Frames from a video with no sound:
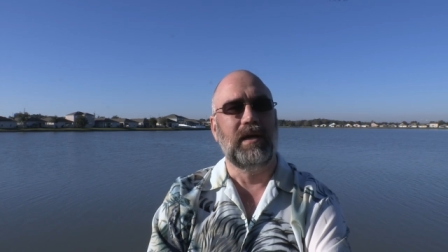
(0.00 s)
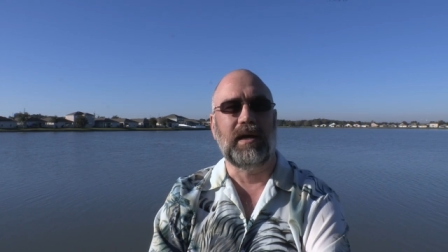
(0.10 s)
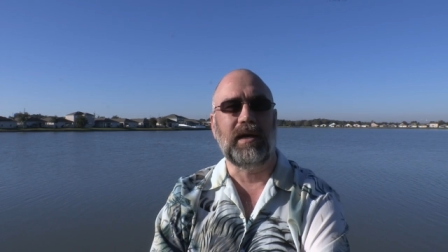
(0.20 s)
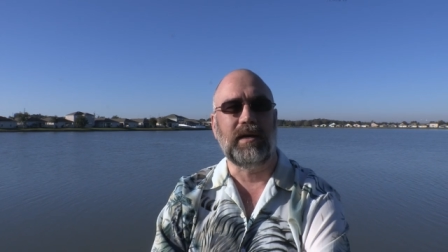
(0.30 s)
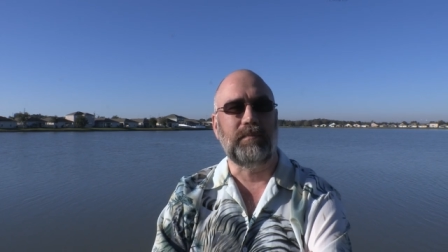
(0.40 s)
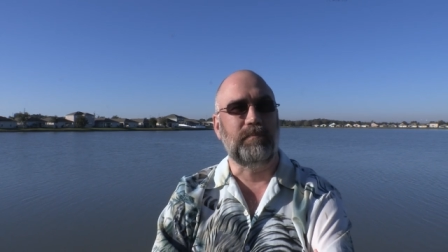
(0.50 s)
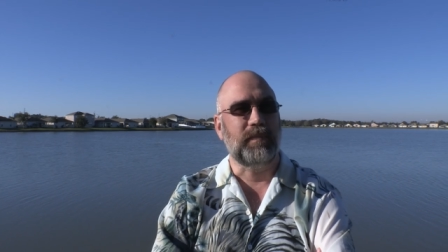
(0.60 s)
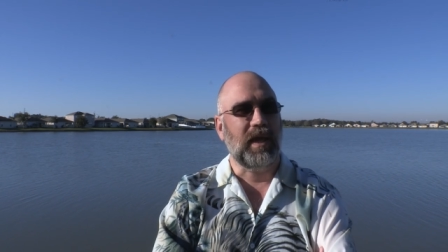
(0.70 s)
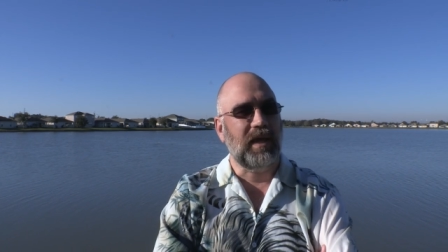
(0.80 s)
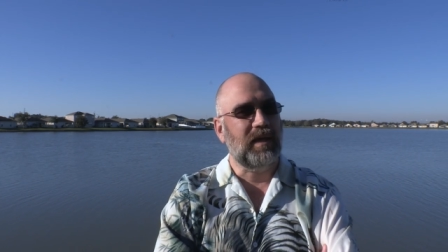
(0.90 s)

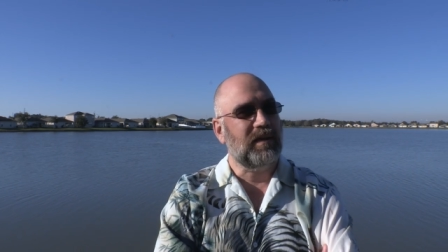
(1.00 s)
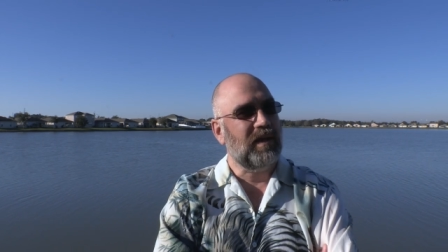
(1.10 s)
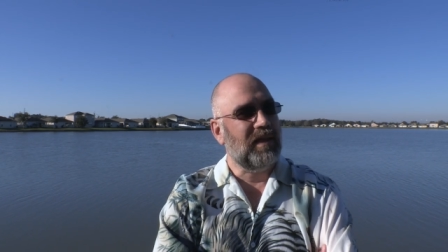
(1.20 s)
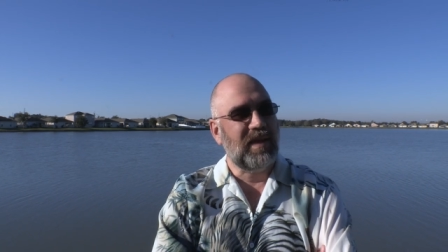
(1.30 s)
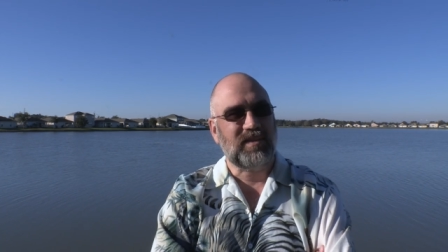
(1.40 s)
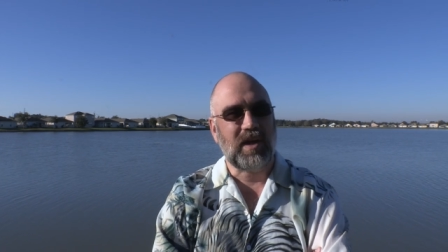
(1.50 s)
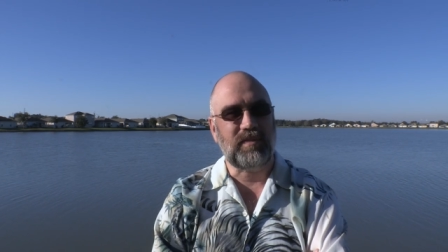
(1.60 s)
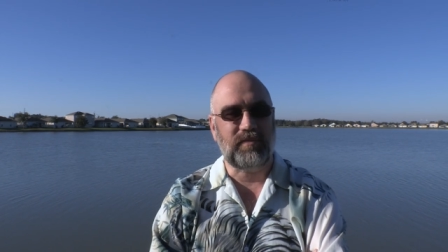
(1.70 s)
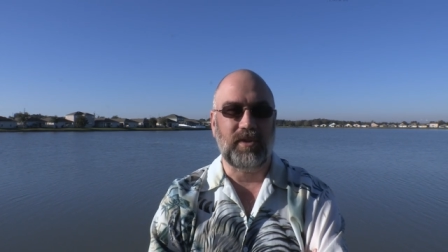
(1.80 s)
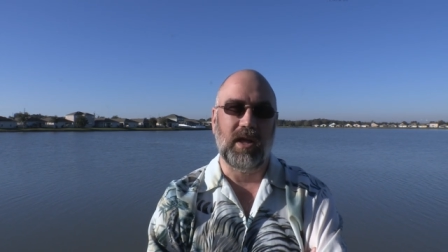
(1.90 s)
Um, and, and that's kind
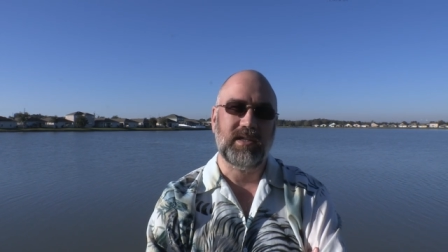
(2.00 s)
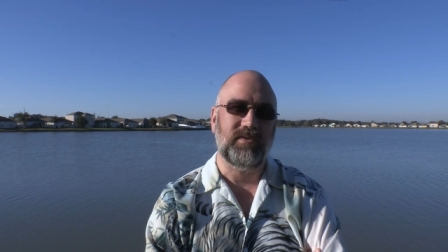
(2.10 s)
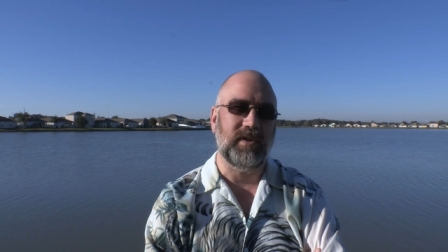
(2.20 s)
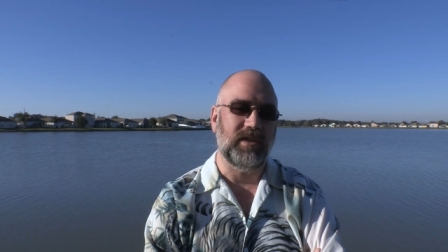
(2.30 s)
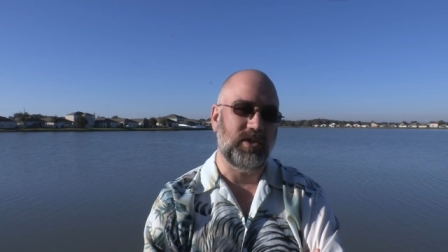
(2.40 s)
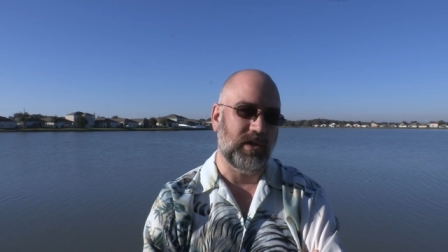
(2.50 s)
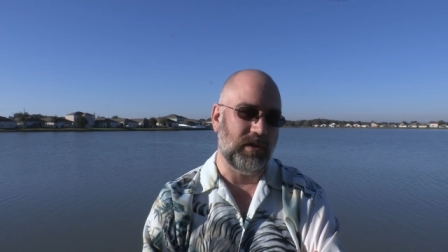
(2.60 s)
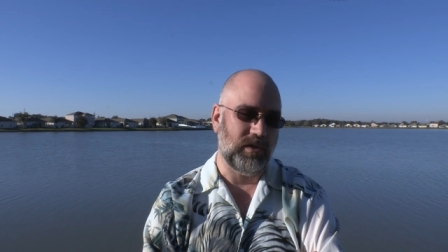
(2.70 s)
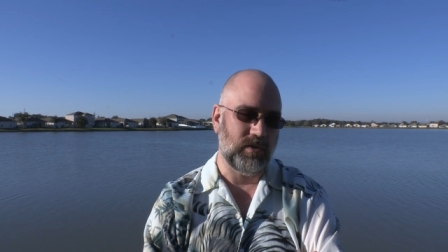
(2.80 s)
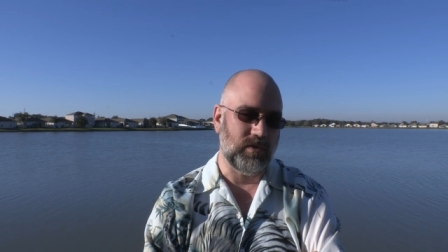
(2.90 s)
of a philosophy that you
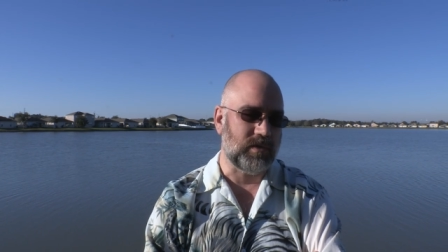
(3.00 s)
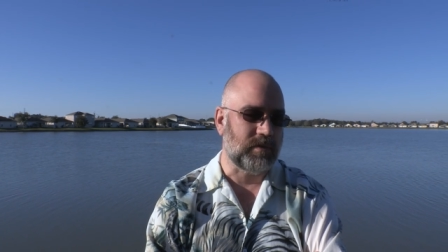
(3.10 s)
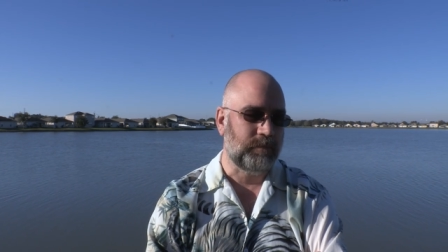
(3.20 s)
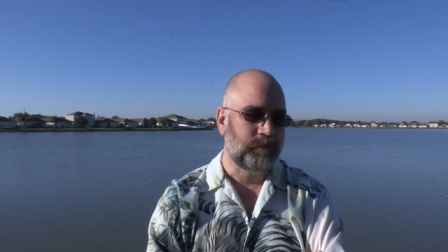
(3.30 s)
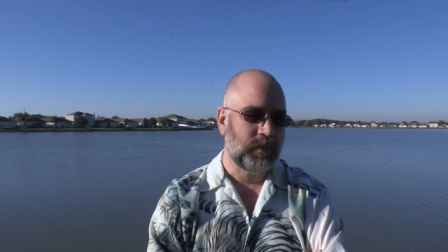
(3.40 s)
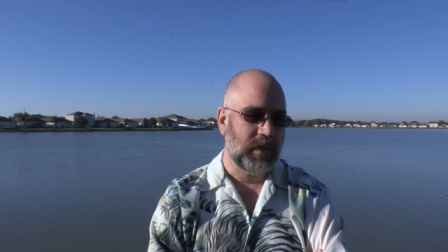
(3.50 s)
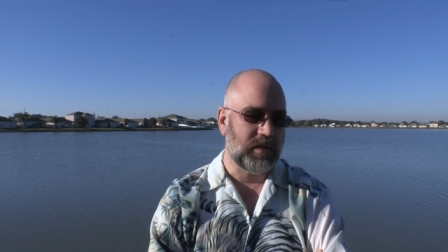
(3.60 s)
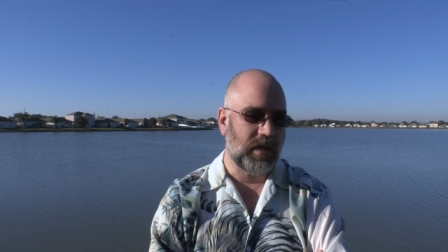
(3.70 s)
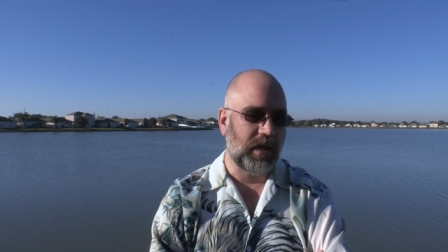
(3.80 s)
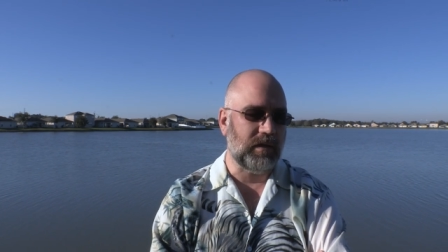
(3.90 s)
can use
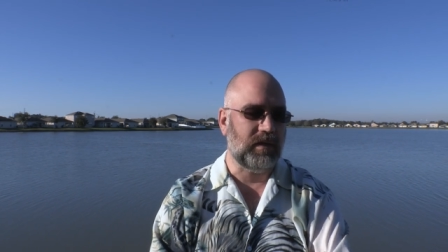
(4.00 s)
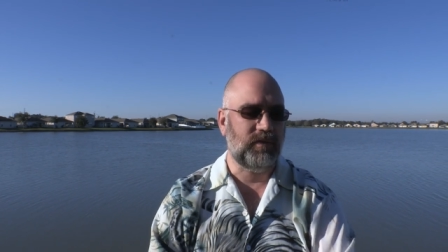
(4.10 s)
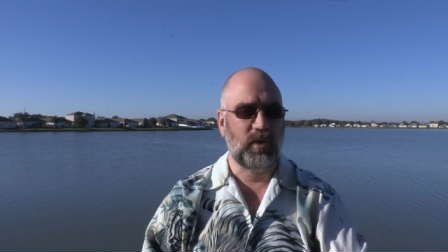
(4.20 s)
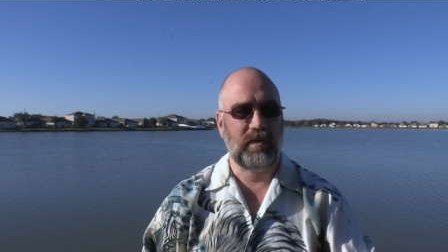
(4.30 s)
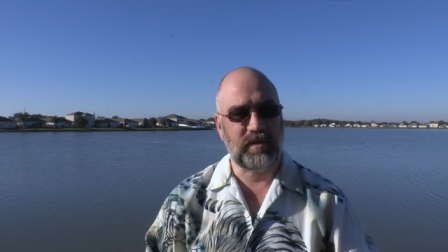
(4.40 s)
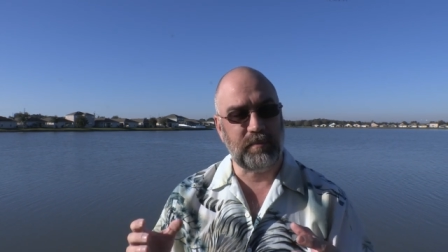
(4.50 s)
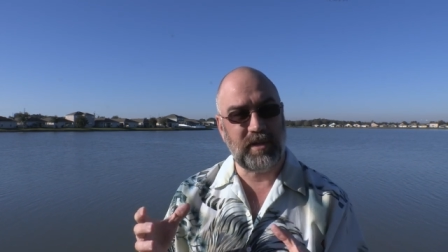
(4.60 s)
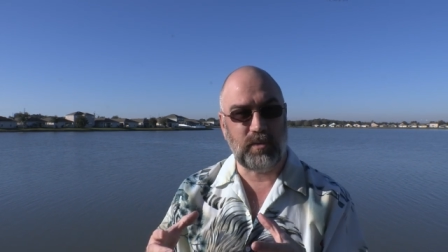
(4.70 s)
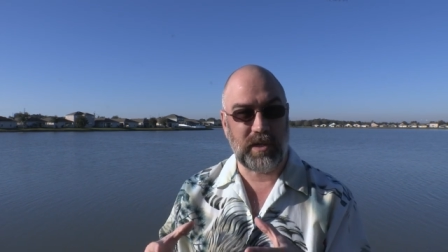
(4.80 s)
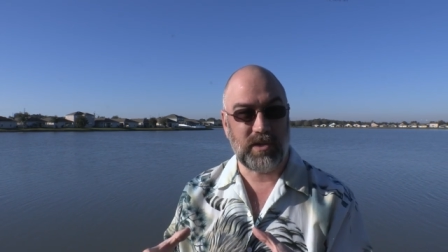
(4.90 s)
is that if you have
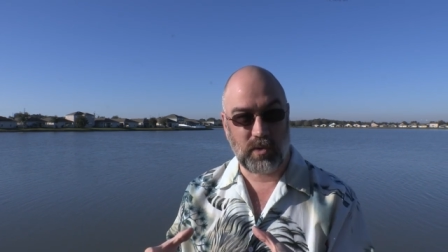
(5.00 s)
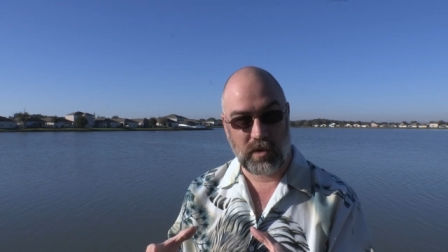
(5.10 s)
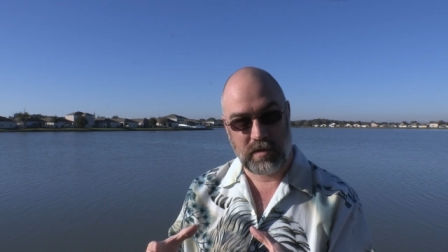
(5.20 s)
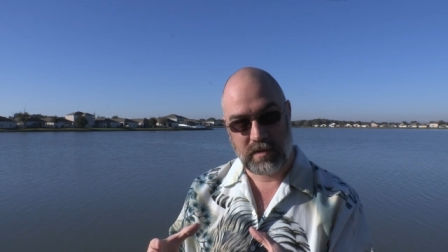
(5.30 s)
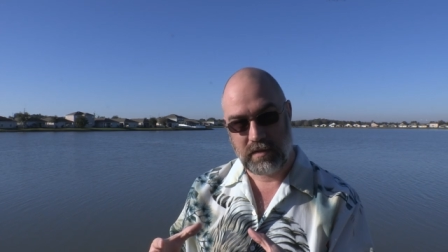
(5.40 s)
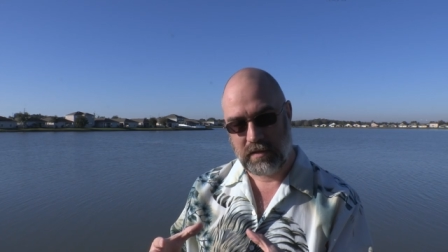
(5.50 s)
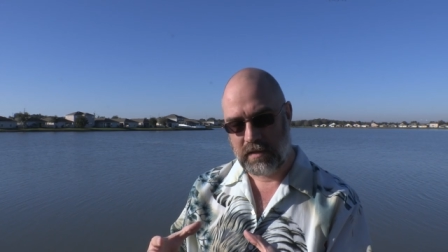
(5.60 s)
limited resource